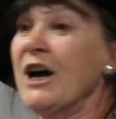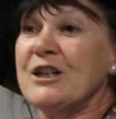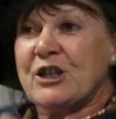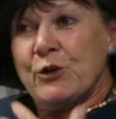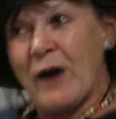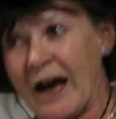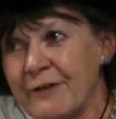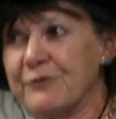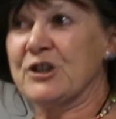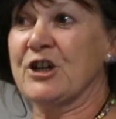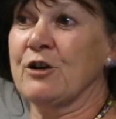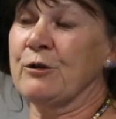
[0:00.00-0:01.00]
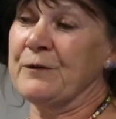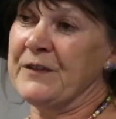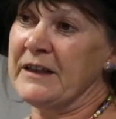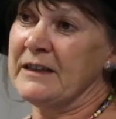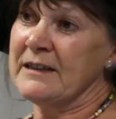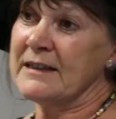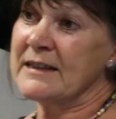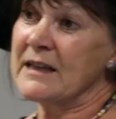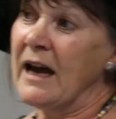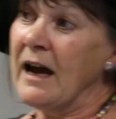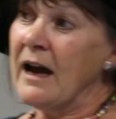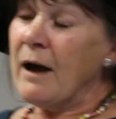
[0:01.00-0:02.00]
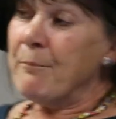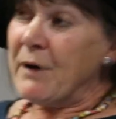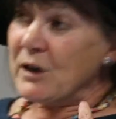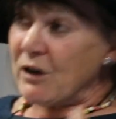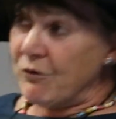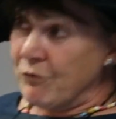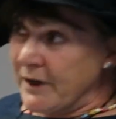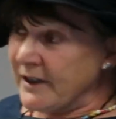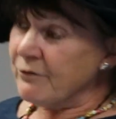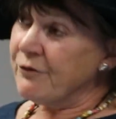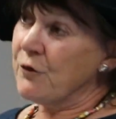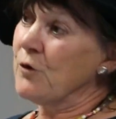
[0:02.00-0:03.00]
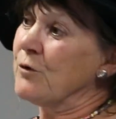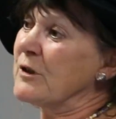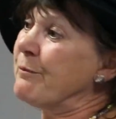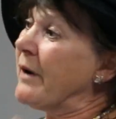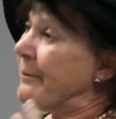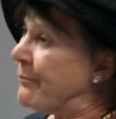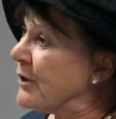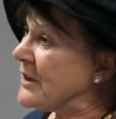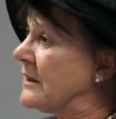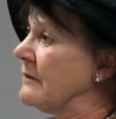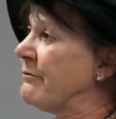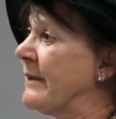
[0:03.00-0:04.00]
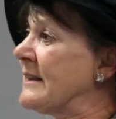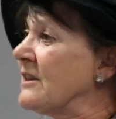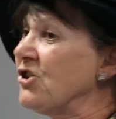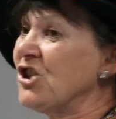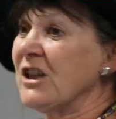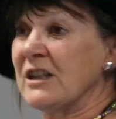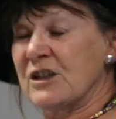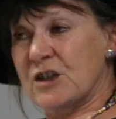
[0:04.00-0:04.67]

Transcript: So you have to go on these, but reinforced by positive messaging,